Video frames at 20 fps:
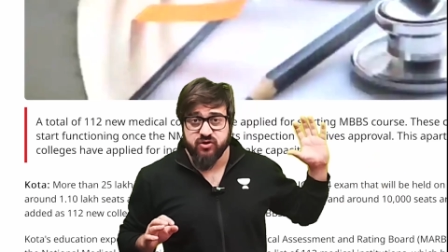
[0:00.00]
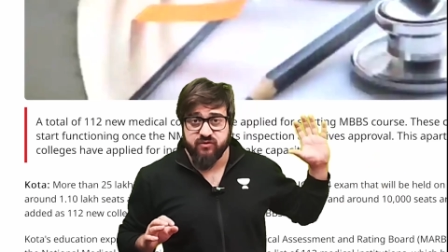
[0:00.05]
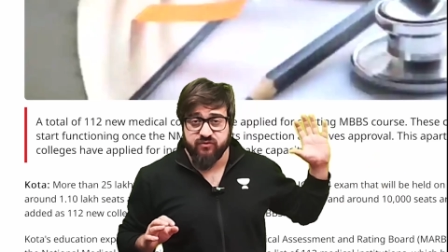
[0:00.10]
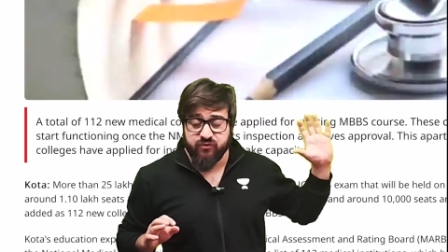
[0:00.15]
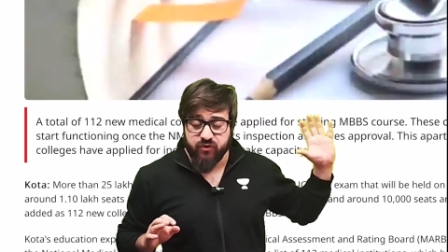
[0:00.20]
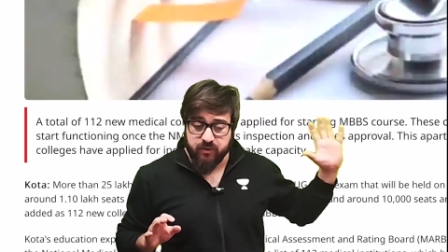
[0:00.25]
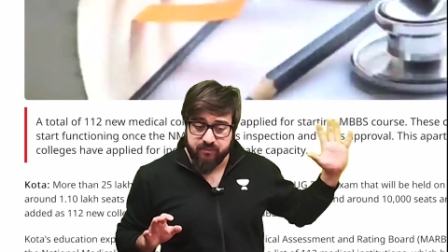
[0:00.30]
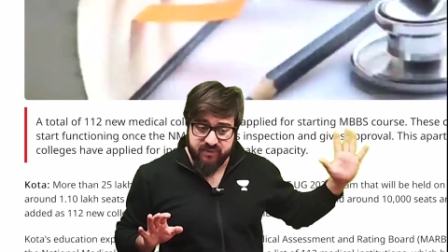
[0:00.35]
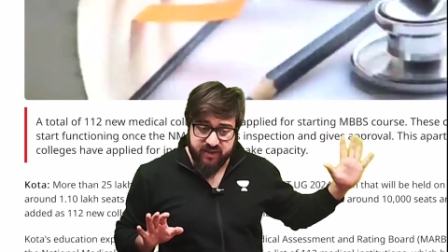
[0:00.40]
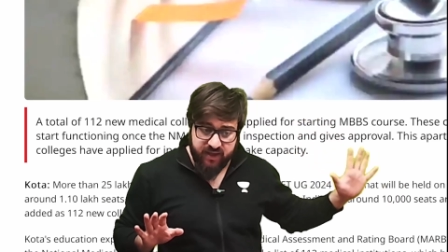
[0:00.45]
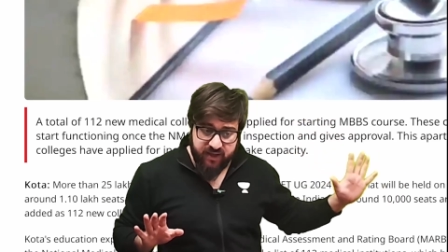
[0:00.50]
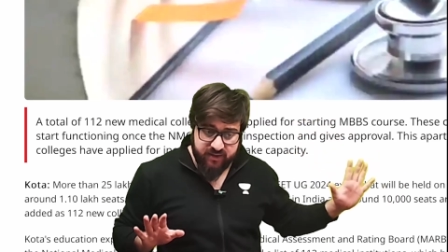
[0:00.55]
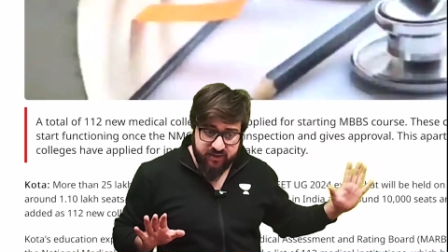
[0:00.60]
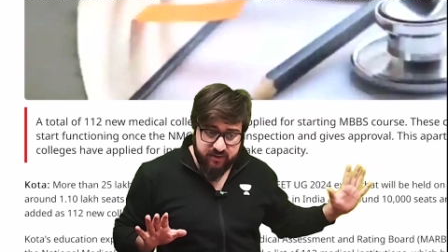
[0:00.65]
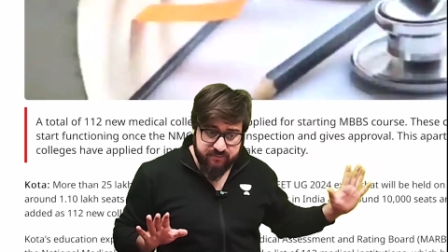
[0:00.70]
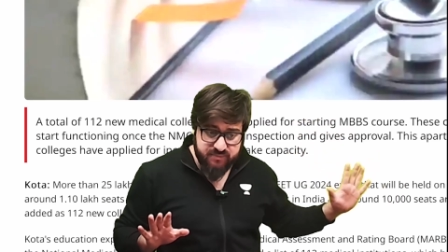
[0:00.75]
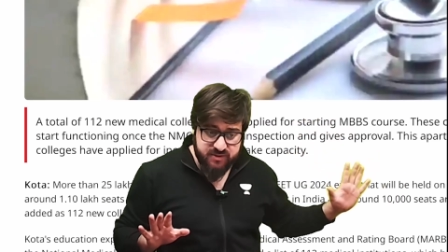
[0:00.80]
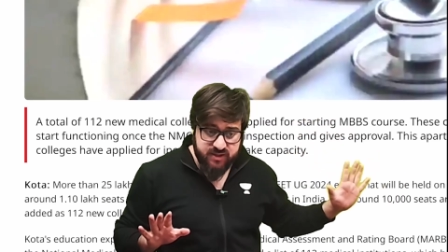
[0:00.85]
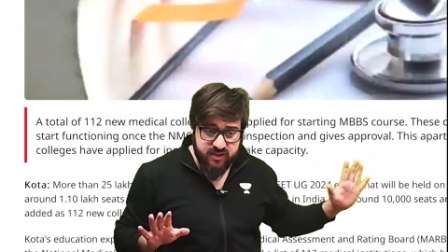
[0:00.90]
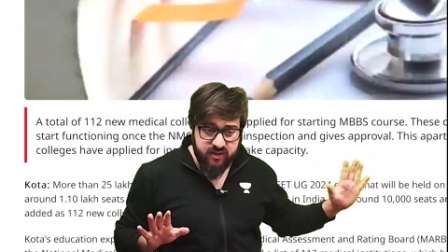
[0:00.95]
from the
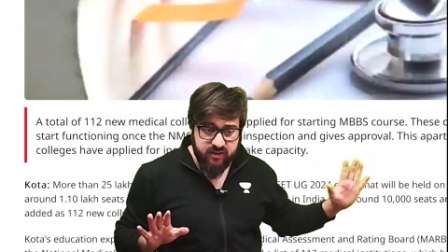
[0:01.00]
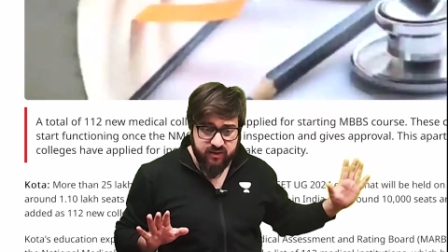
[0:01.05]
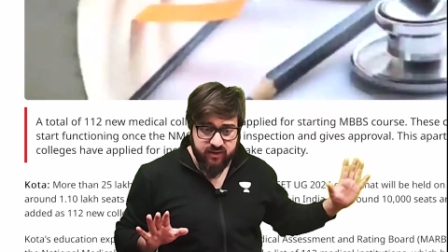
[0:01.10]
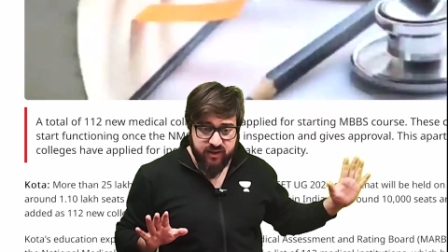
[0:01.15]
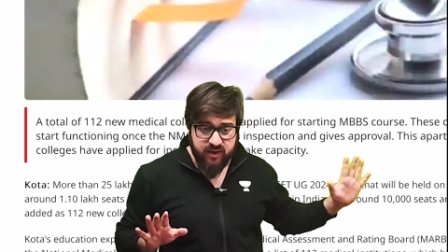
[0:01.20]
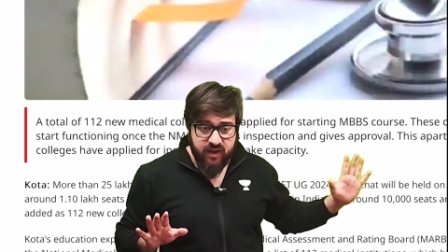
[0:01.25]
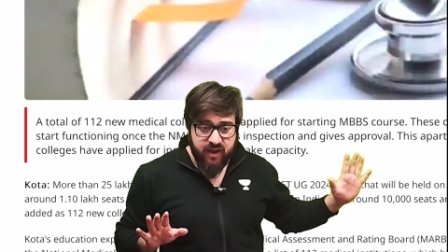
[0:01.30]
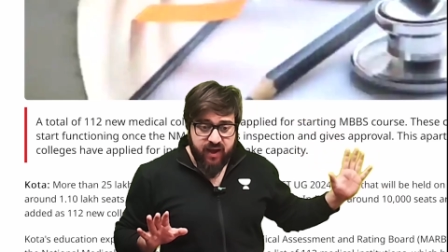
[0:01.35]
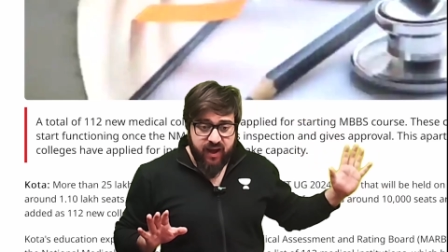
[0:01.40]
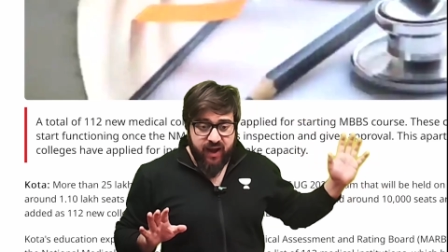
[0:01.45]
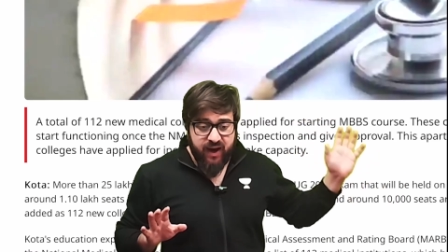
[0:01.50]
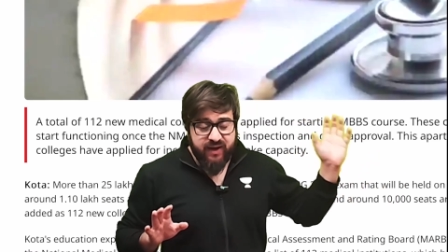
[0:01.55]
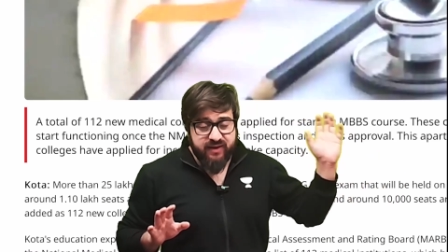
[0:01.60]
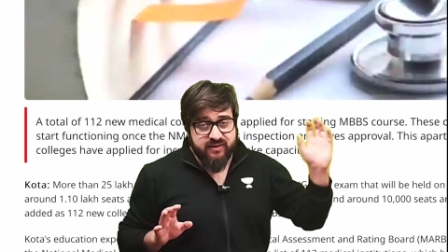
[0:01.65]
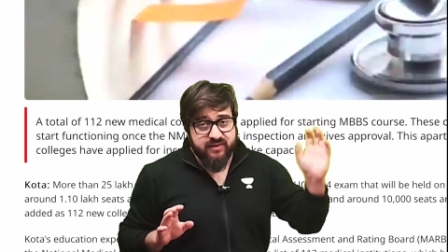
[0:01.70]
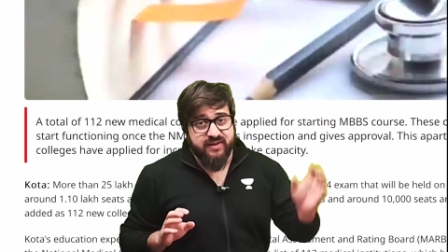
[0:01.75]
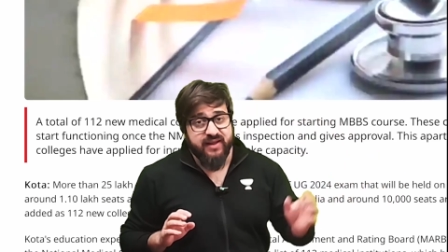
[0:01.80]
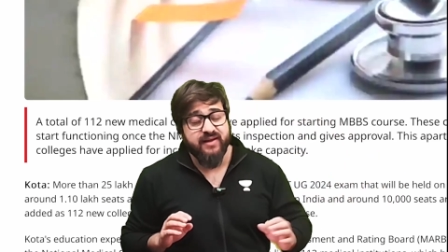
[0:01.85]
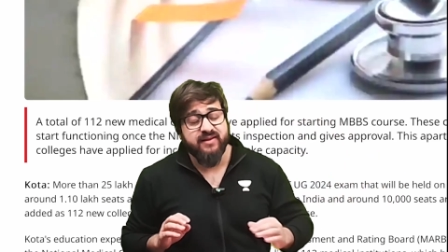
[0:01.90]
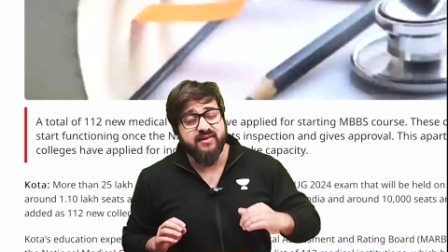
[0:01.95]
NMC and
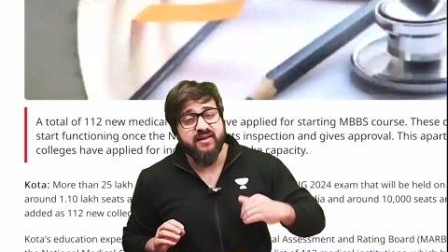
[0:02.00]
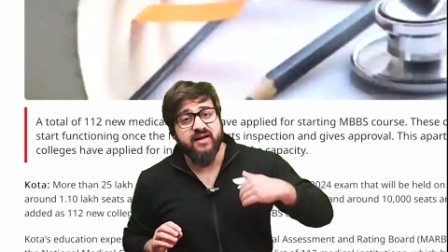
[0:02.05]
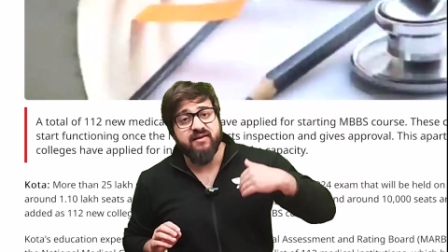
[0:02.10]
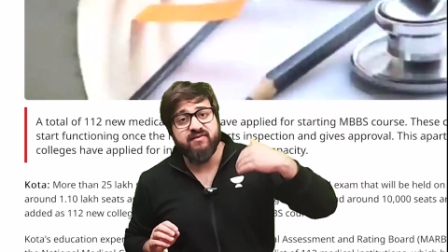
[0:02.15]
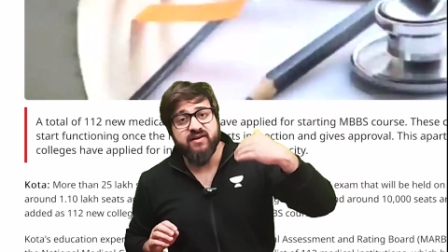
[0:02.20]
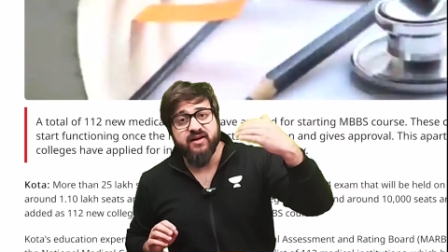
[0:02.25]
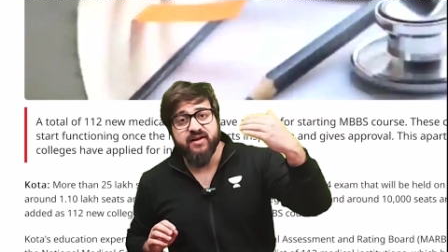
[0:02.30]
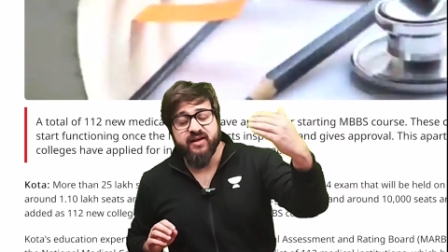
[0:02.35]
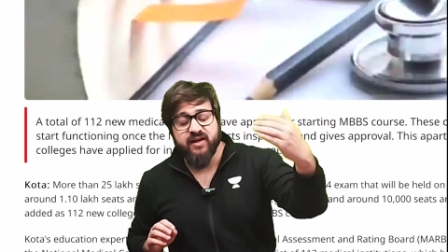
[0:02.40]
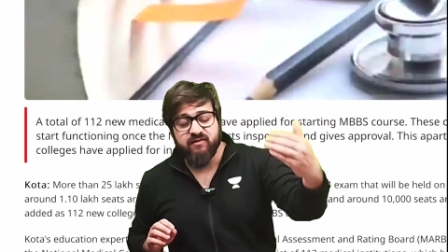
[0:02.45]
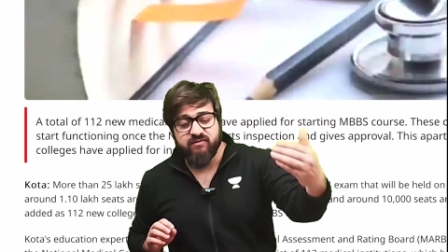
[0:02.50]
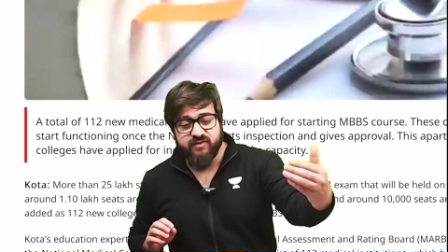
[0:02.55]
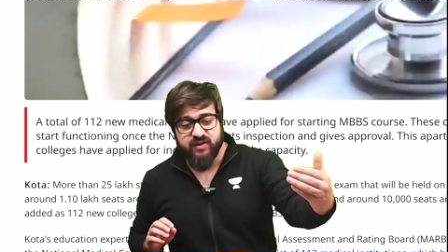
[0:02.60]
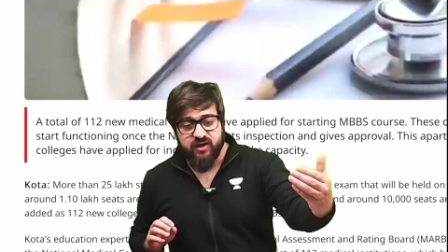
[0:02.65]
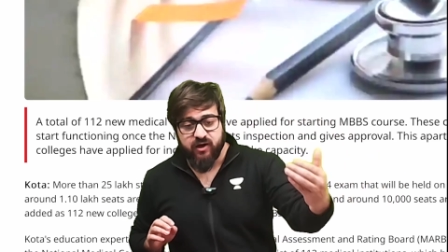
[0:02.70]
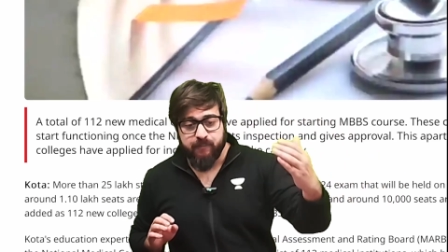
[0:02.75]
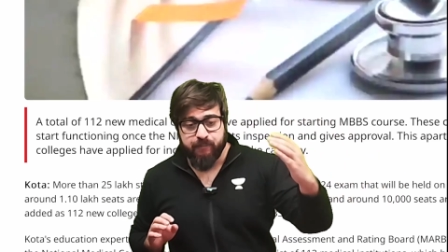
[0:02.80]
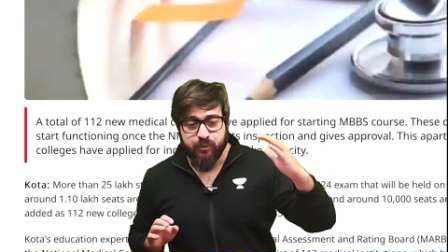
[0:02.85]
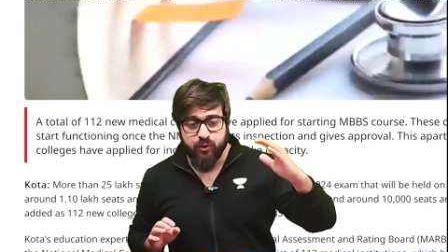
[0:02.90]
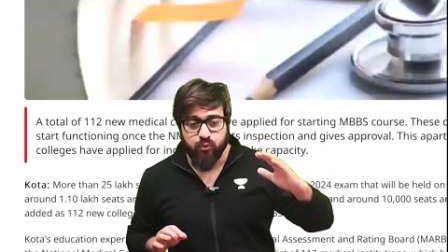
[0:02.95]
then they will give the
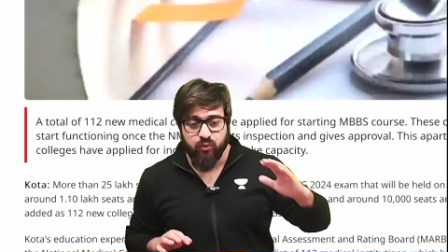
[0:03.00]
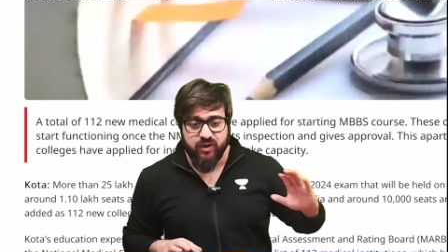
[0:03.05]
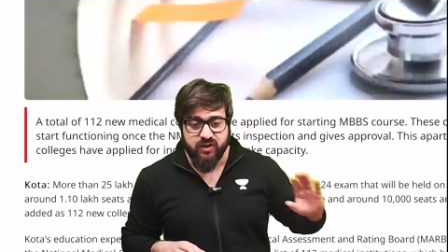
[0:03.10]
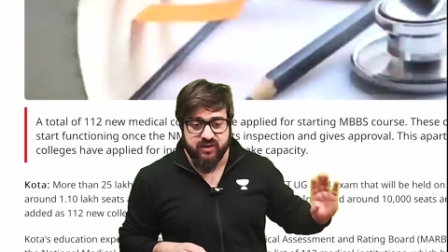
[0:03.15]
approval.